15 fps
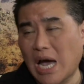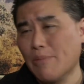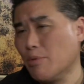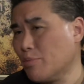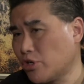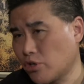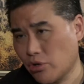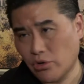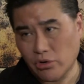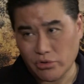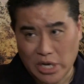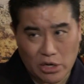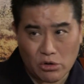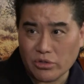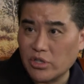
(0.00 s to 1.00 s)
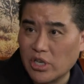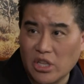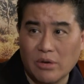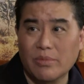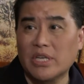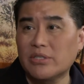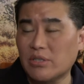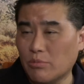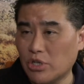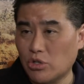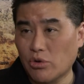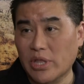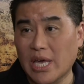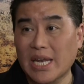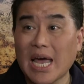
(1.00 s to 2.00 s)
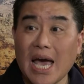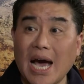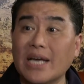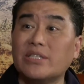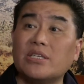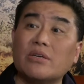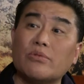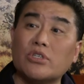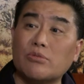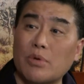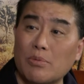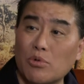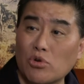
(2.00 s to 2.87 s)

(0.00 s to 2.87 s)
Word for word: time and materials. I don't see them as someone doing that. I see them as